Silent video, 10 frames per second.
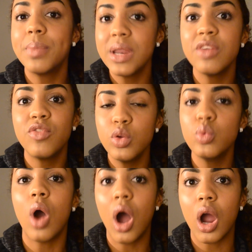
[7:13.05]
But if you
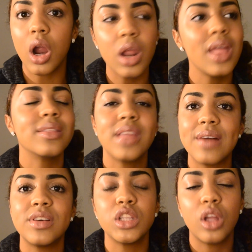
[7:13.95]
are, they
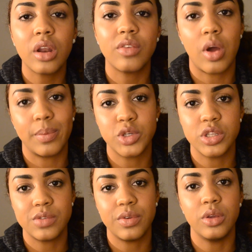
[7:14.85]
have a lot of
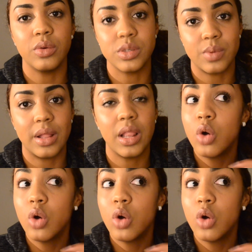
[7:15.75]
options for you as well.